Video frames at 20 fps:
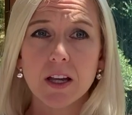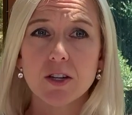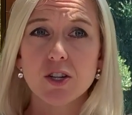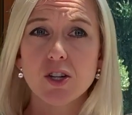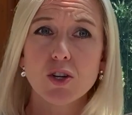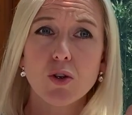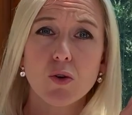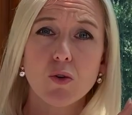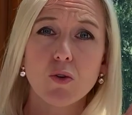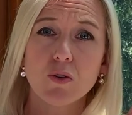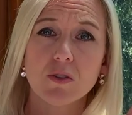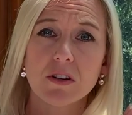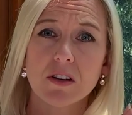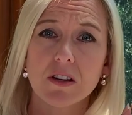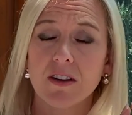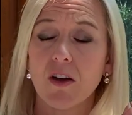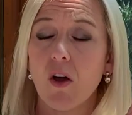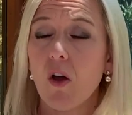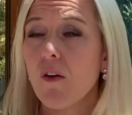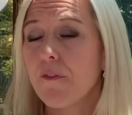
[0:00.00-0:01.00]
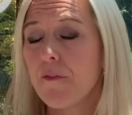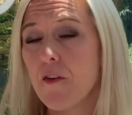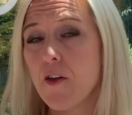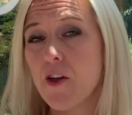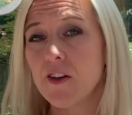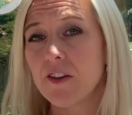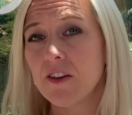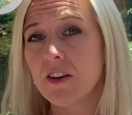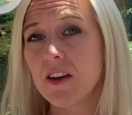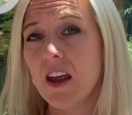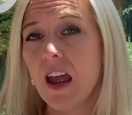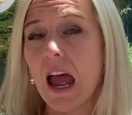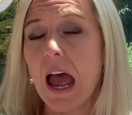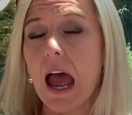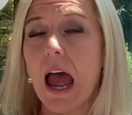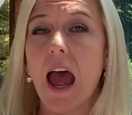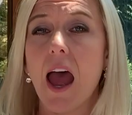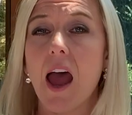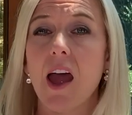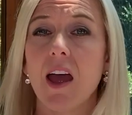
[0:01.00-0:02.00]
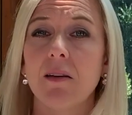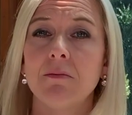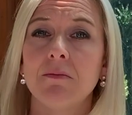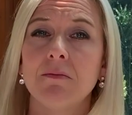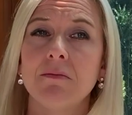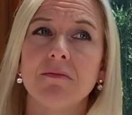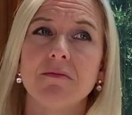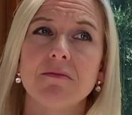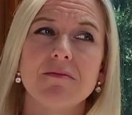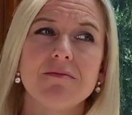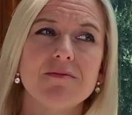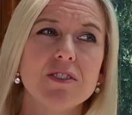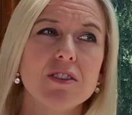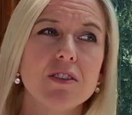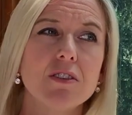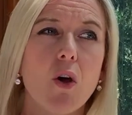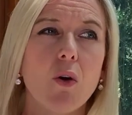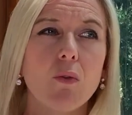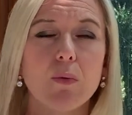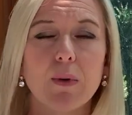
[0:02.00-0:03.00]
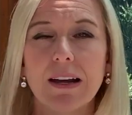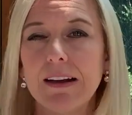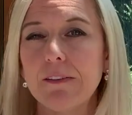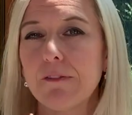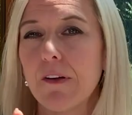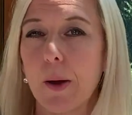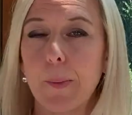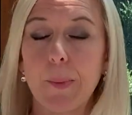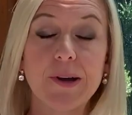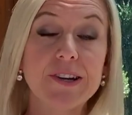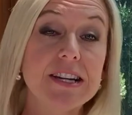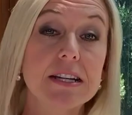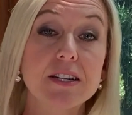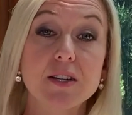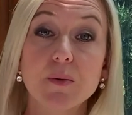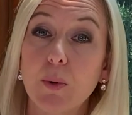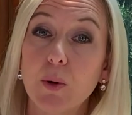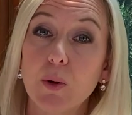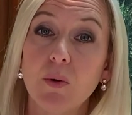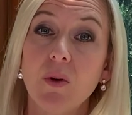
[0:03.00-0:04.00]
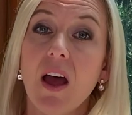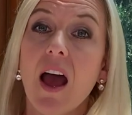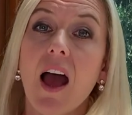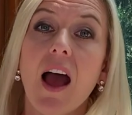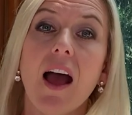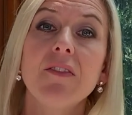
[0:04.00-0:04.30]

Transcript: short and often, um, not really very predictable.